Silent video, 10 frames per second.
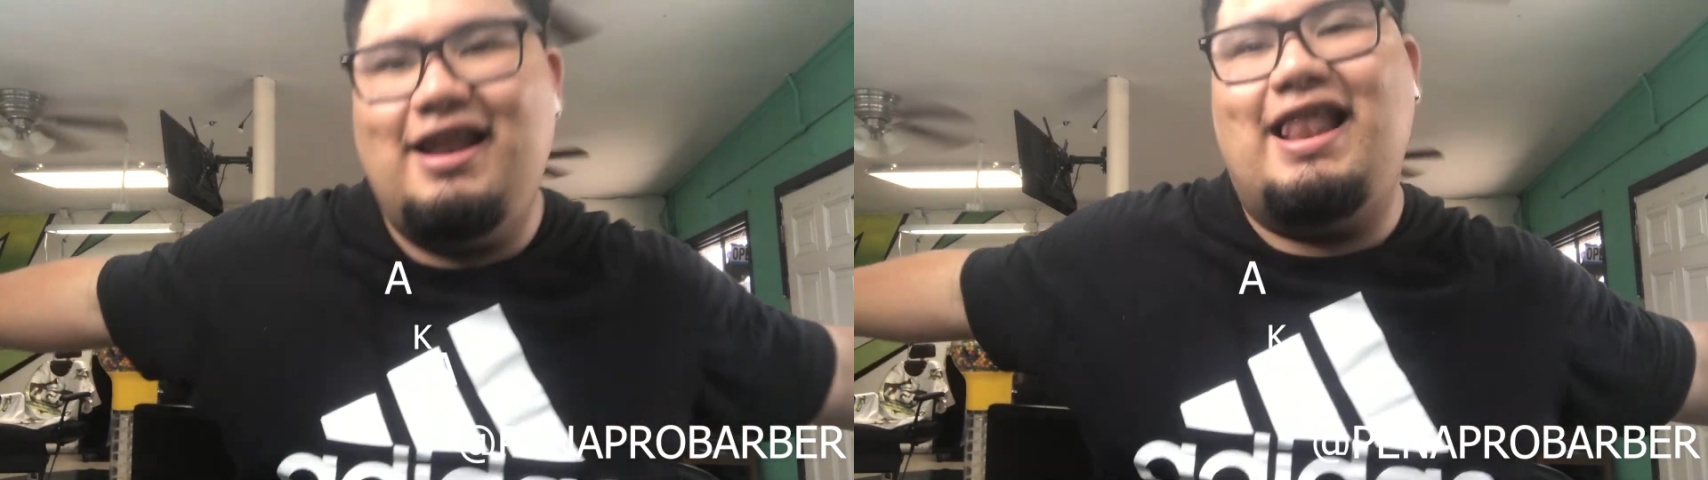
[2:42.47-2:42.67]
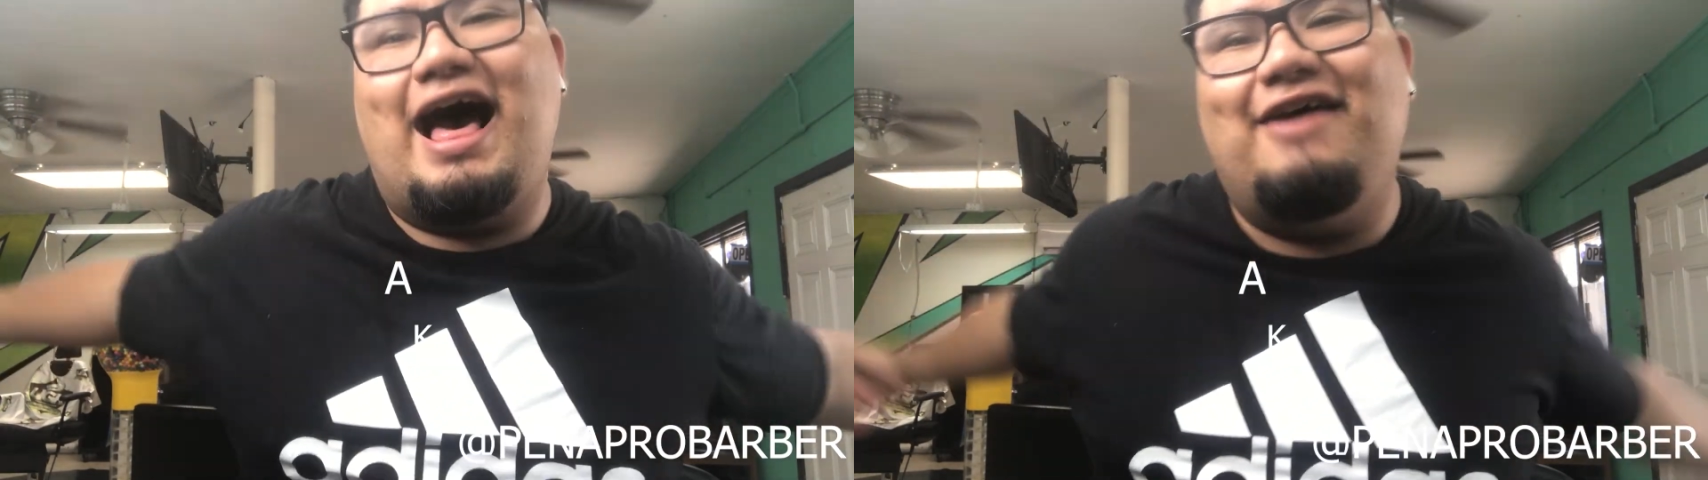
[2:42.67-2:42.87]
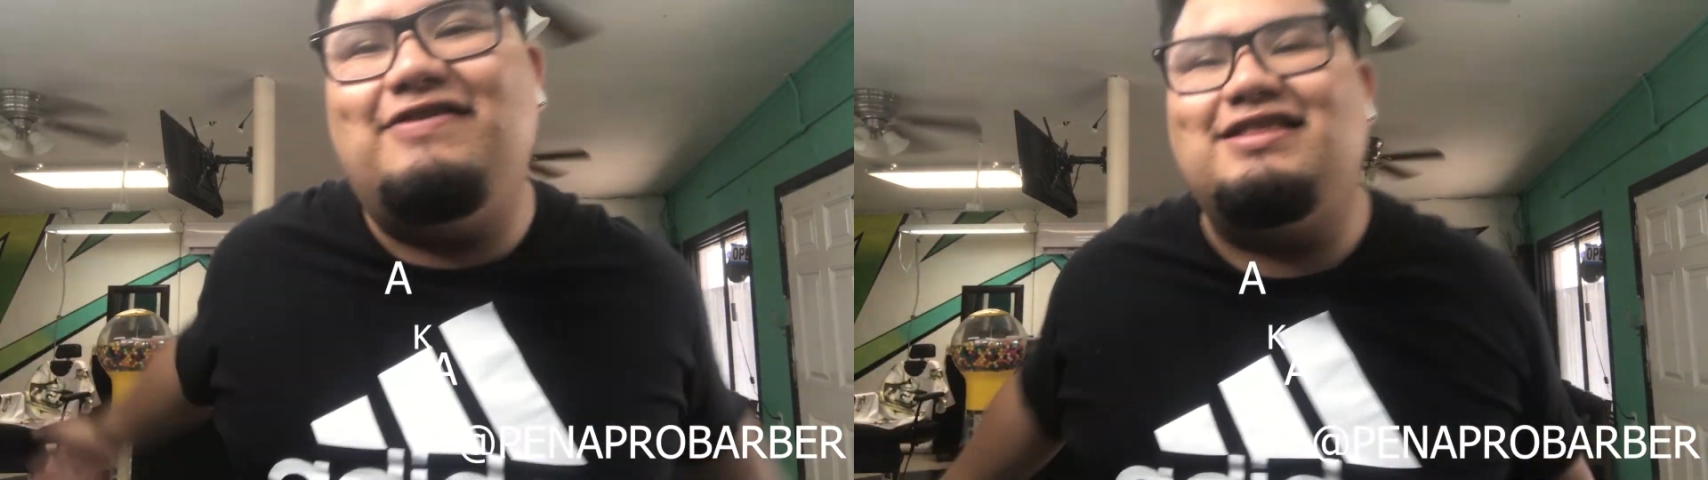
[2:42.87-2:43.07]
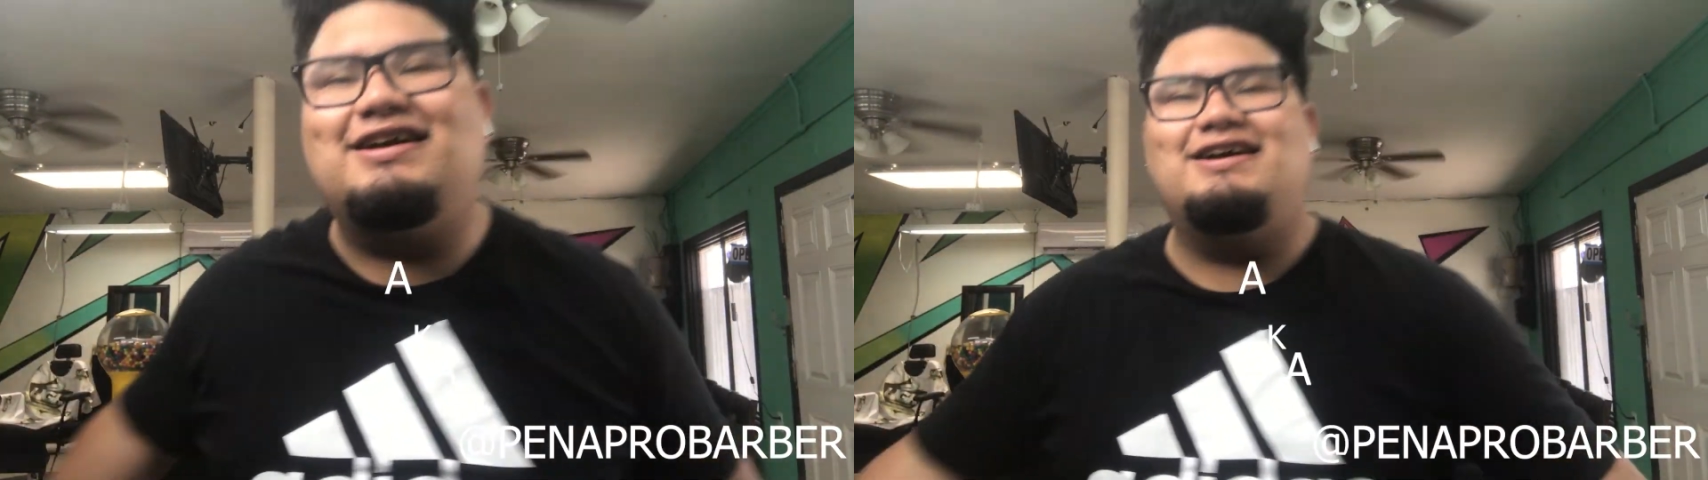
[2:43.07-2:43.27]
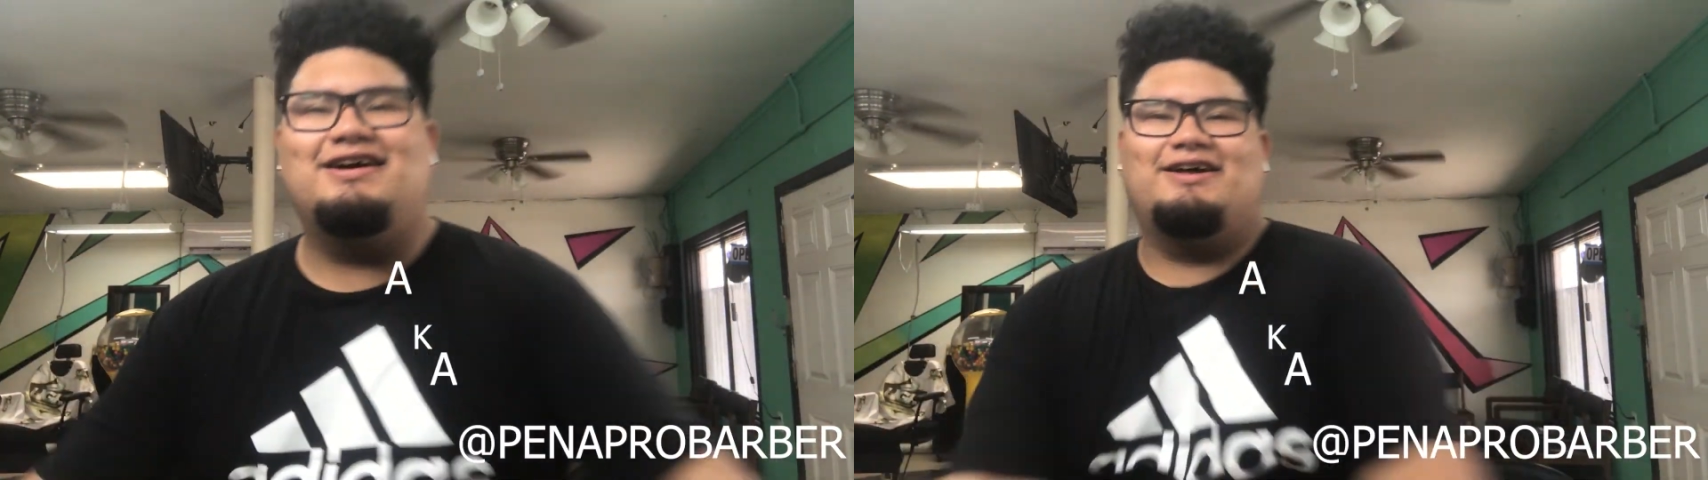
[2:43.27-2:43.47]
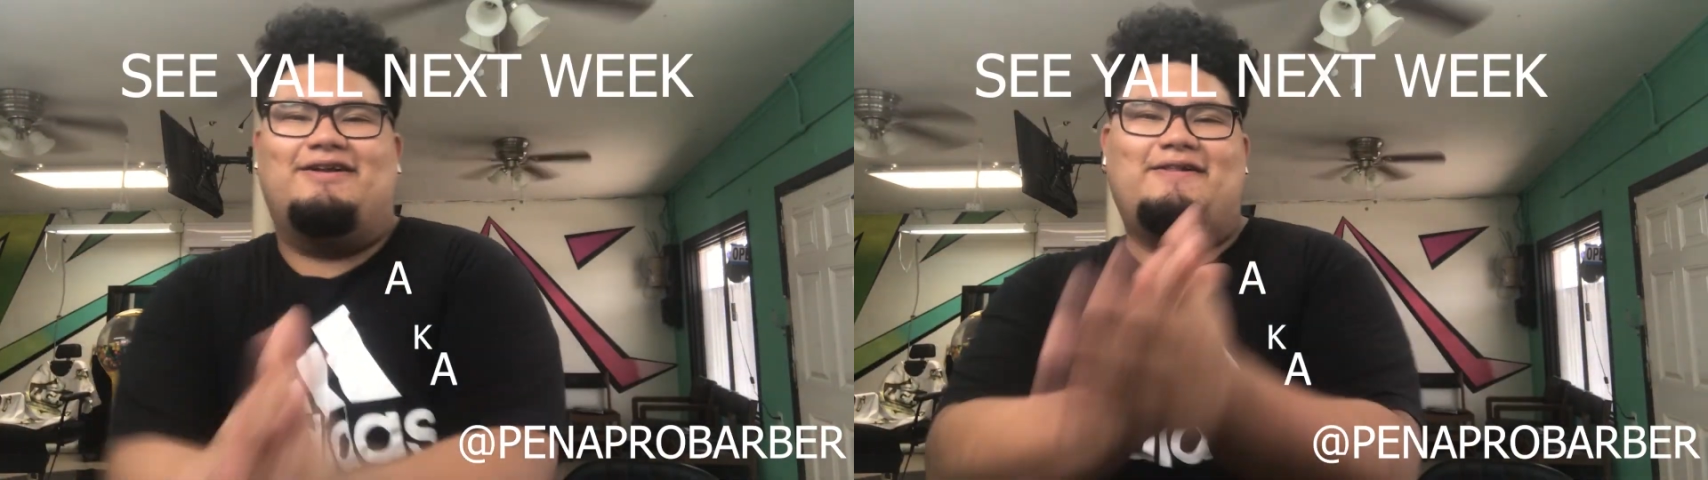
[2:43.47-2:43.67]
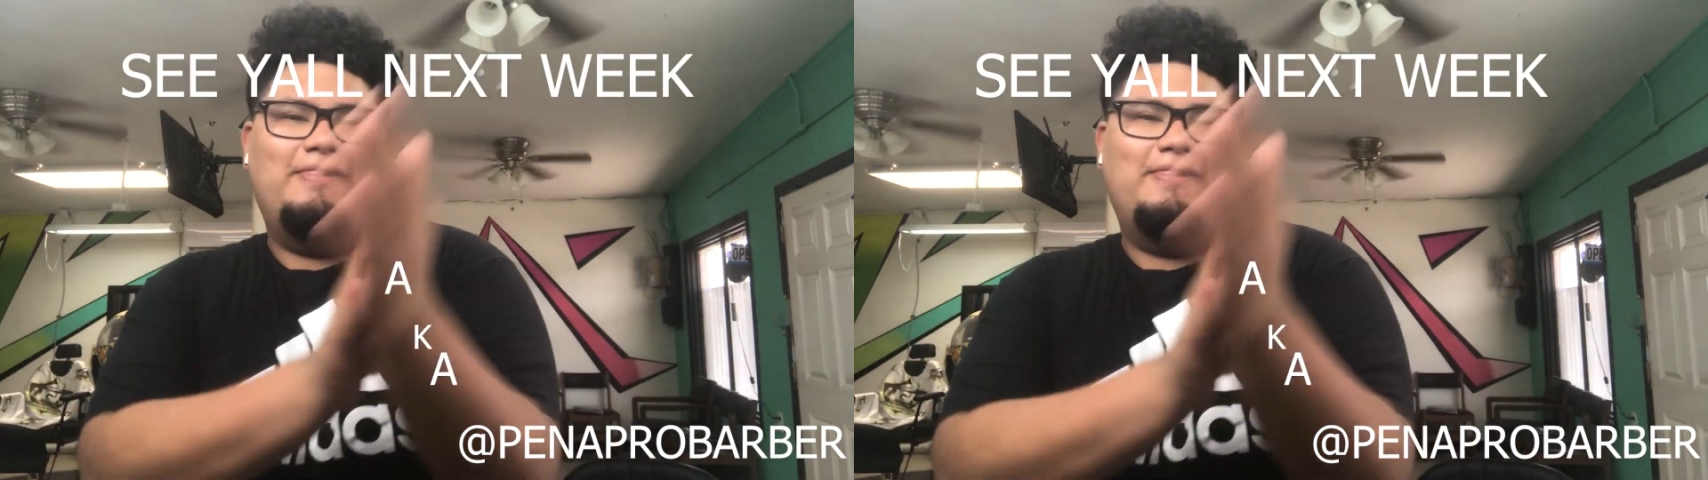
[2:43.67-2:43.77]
live in the cut.